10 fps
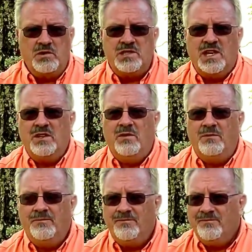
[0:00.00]
signal.
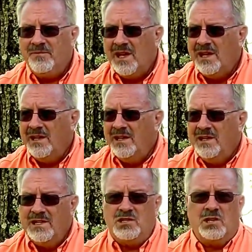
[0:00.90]

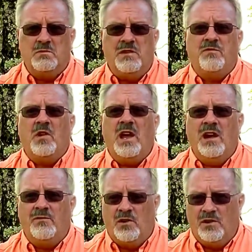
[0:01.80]
It took me
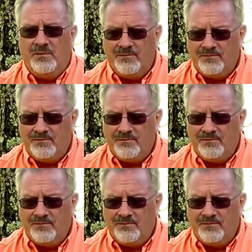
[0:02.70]
forever